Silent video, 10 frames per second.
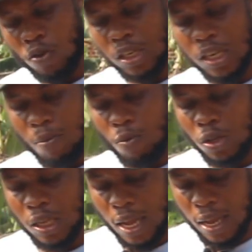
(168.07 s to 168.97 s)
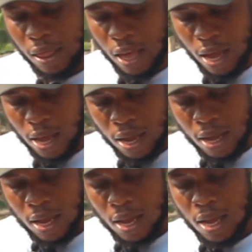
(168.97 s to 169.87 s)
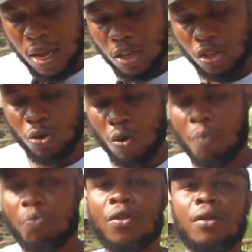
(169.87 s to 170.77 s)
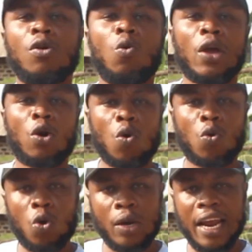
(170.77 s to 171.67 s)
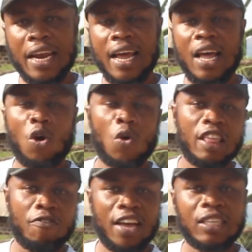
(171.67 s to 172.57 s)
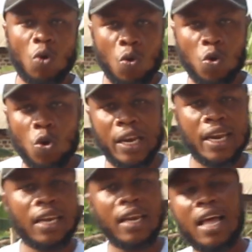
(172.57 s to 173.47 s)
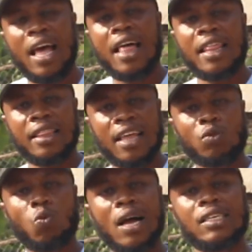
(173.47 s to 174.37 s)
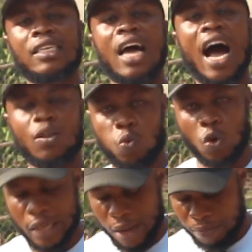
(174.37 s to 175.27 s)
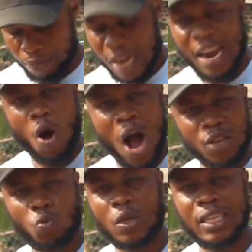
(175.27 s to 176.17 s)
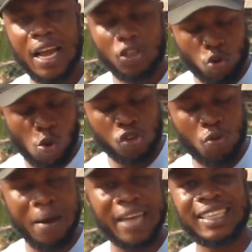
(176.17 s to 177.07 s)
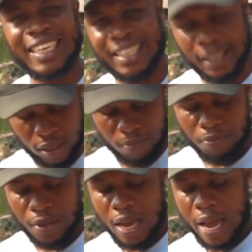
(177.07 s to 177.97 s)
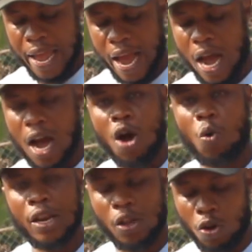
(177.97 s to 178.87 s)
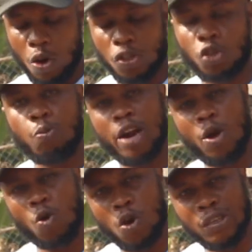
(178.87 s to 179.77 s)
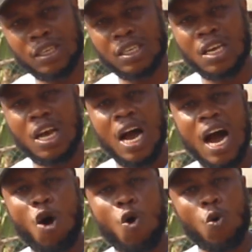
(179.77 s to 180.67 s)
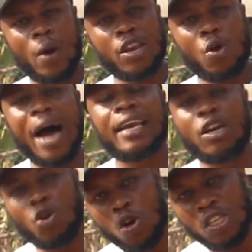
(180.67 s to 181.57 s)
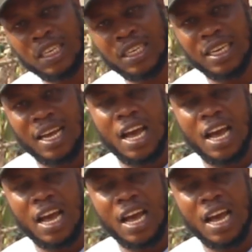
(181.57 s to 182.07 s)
some water in there. So we concluded, or the vet concluded, that was Heartwater. Now Heartwater is caused by ticks. Yeah, when you do not spray your goats, or when you underdose